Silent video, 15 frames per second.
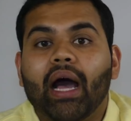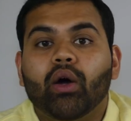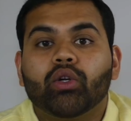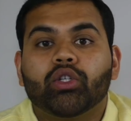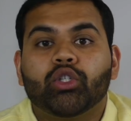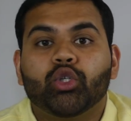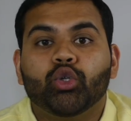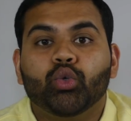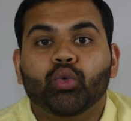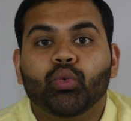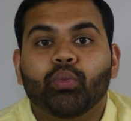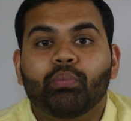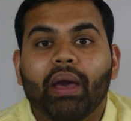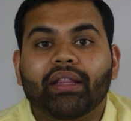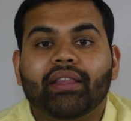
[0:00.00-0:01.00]
out
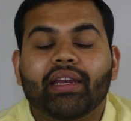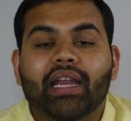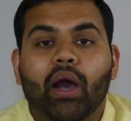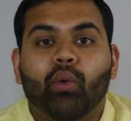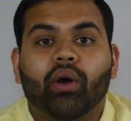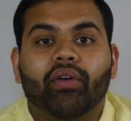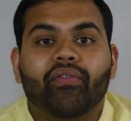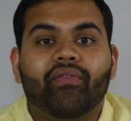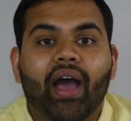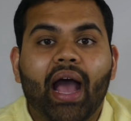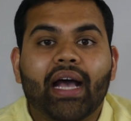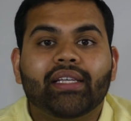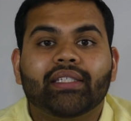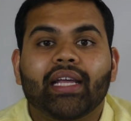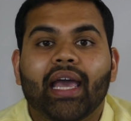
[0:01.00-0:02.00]
to make the network
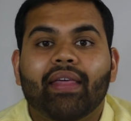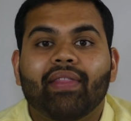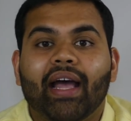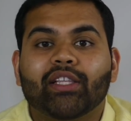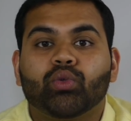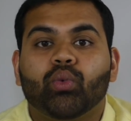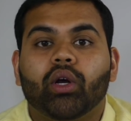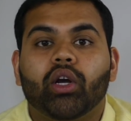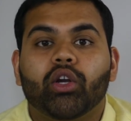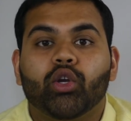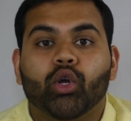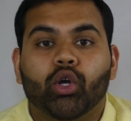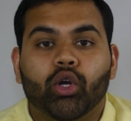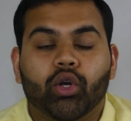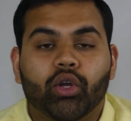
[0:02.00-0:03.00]
fast and that's where
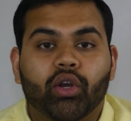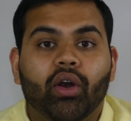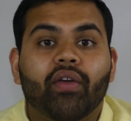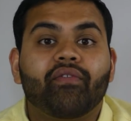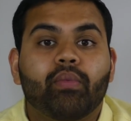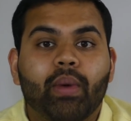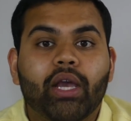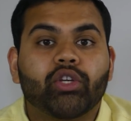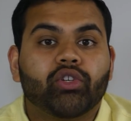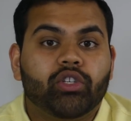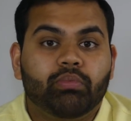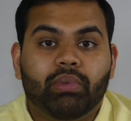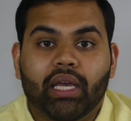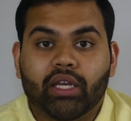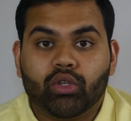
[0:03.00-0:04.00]
your your information
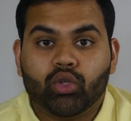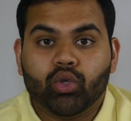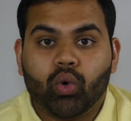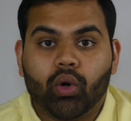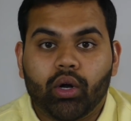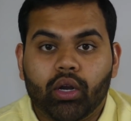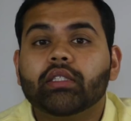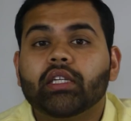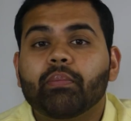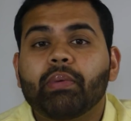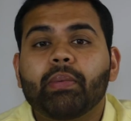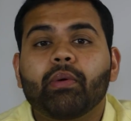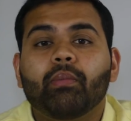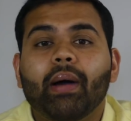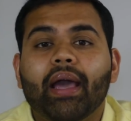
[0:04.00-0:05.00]
is being stored.
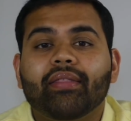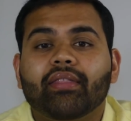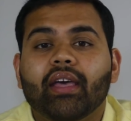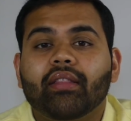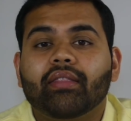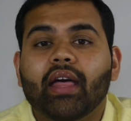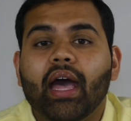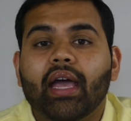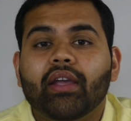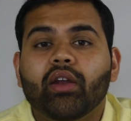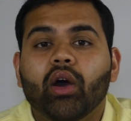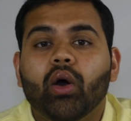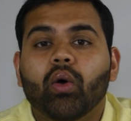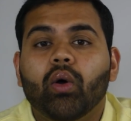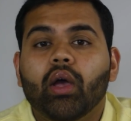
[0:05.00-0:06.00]
People might think that you
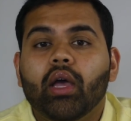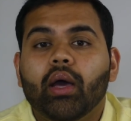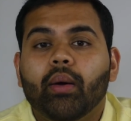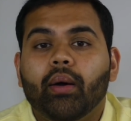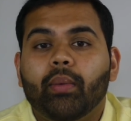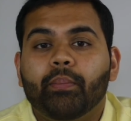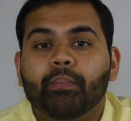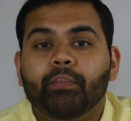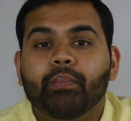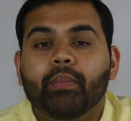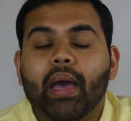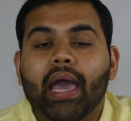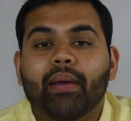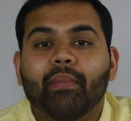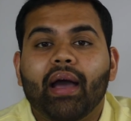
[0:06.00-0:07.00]
know
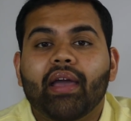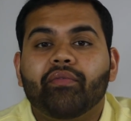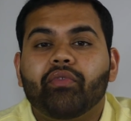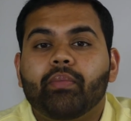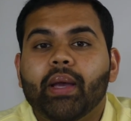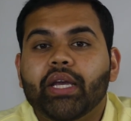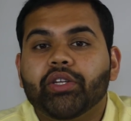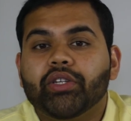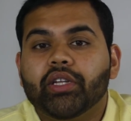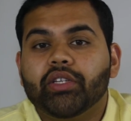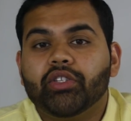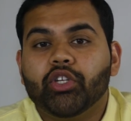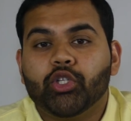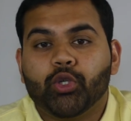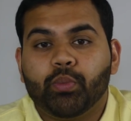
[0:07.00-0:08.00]
hey my information
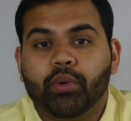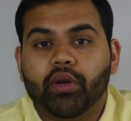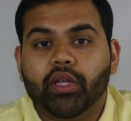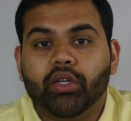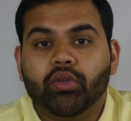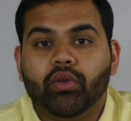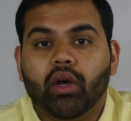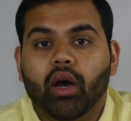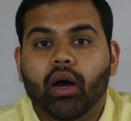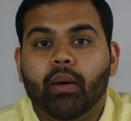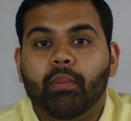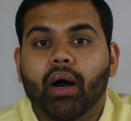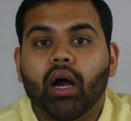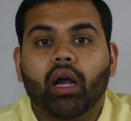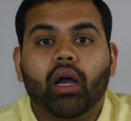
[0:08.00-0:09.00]
is distributed
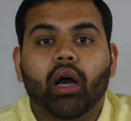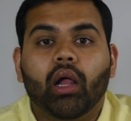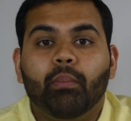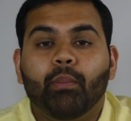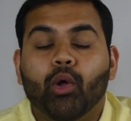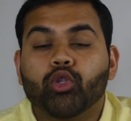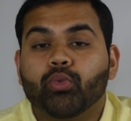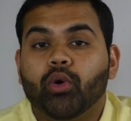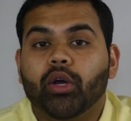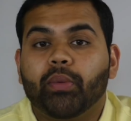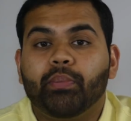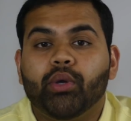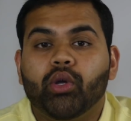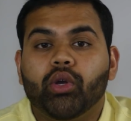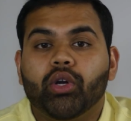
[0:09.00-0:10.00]
among uh, multiple
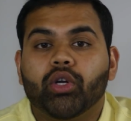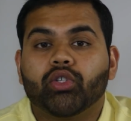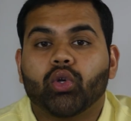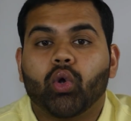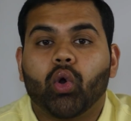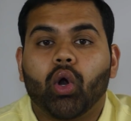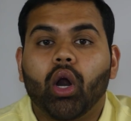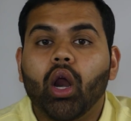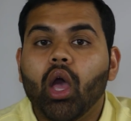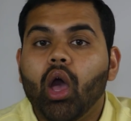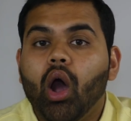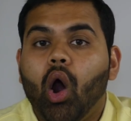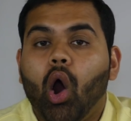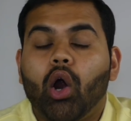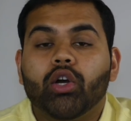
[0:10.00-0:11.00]
computers or
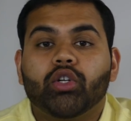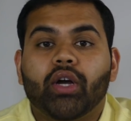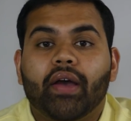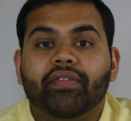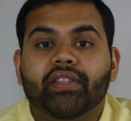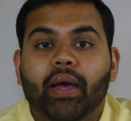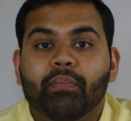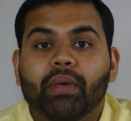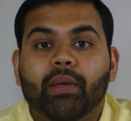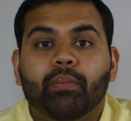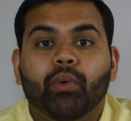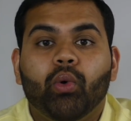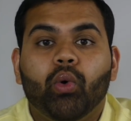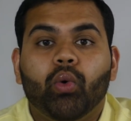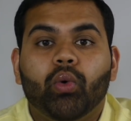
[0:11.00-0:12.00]
hard drives that
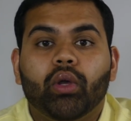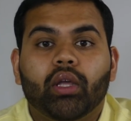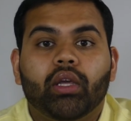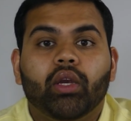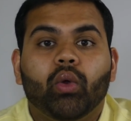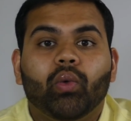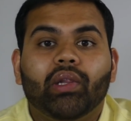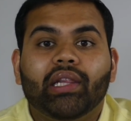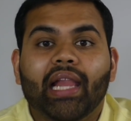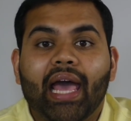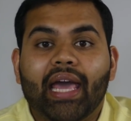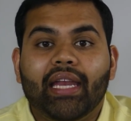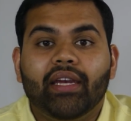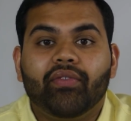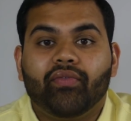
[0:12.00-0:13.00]
people you know
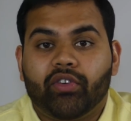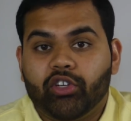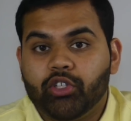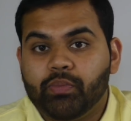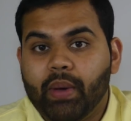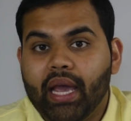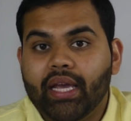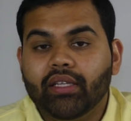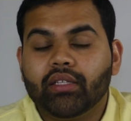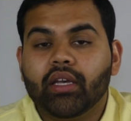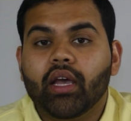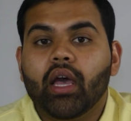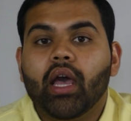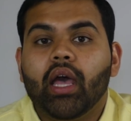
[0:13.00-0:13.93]
lend for space